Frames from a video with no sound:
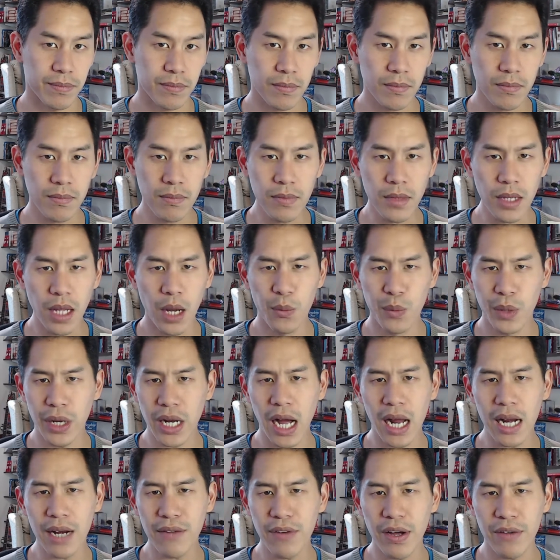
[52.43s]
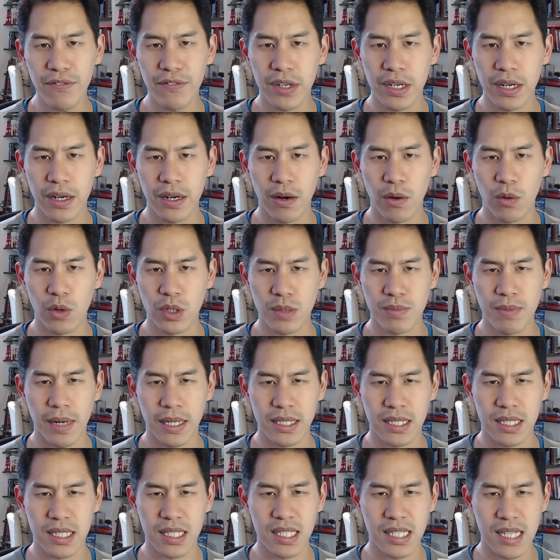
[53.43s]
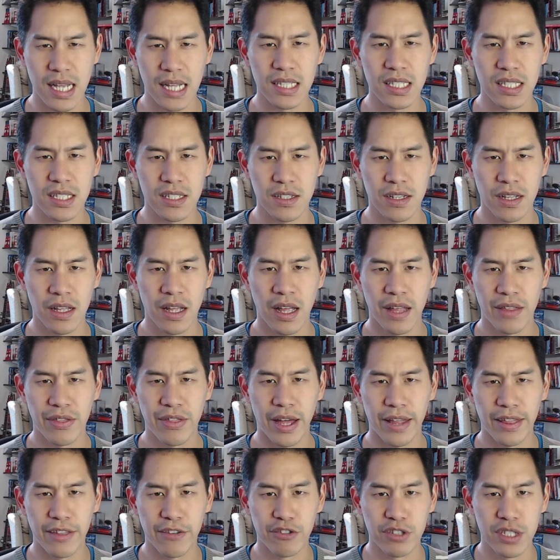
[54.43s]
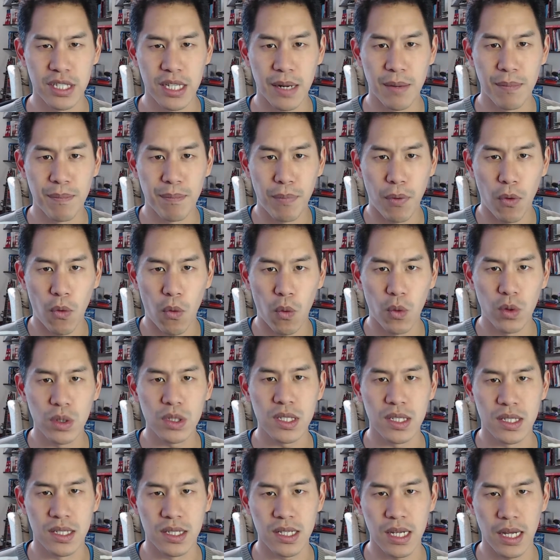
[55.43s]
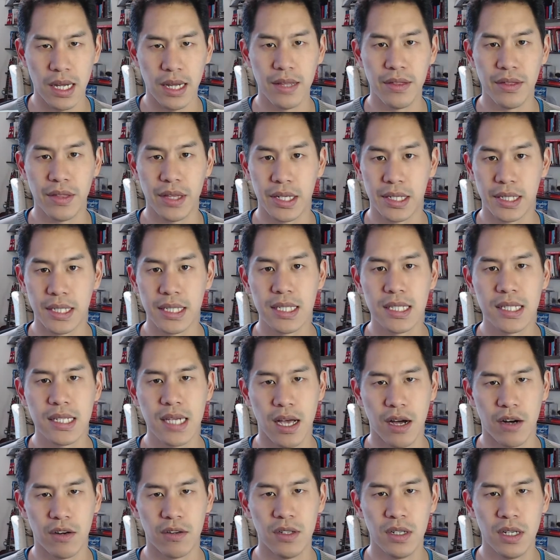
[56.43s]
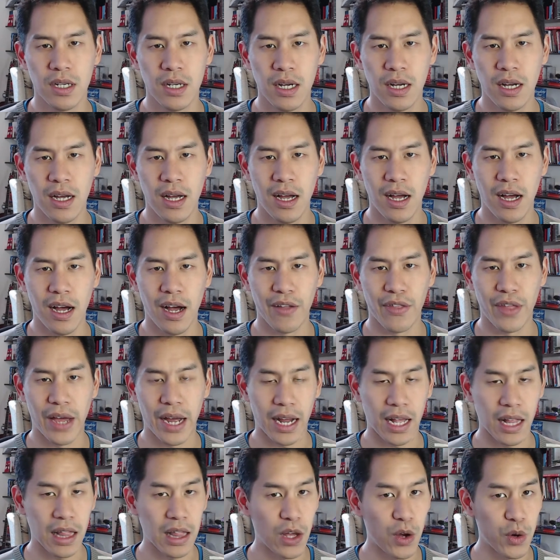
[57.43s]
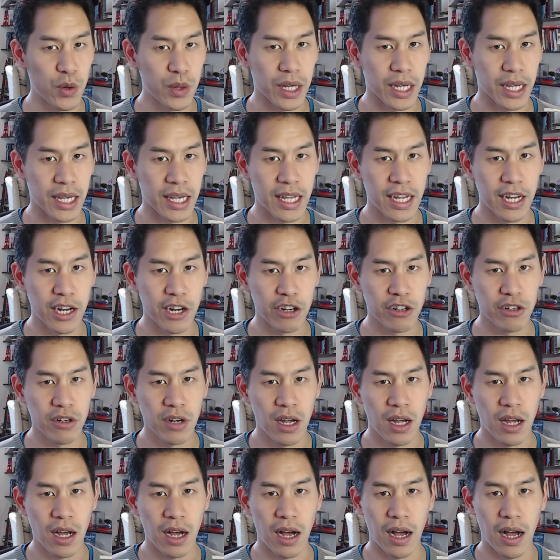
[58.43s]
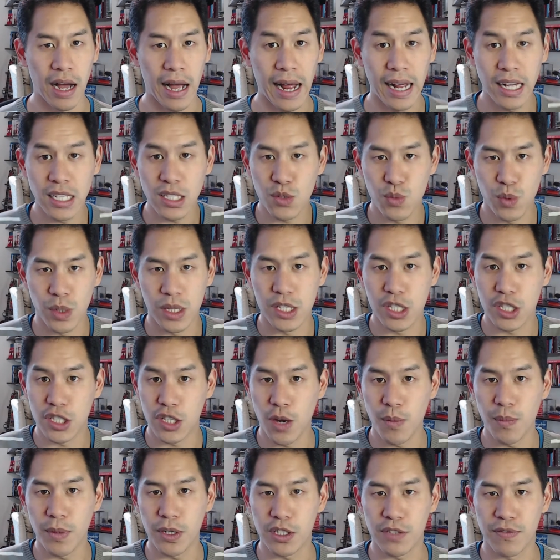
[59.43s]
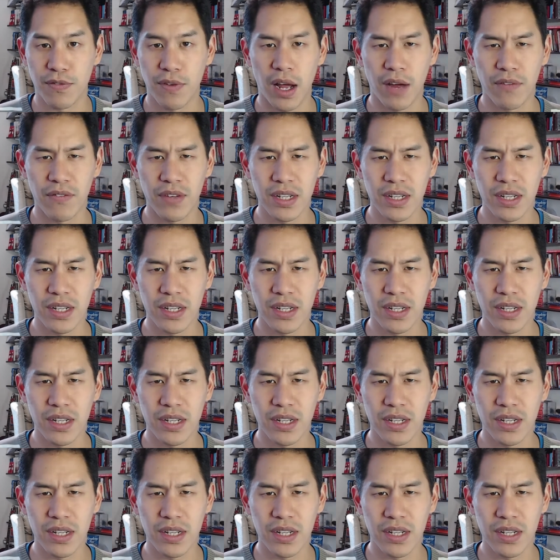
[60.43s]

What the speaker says: And we kind of have an automatic sense that there is an importance in the detail. That clothing here, as with so much of life, isn't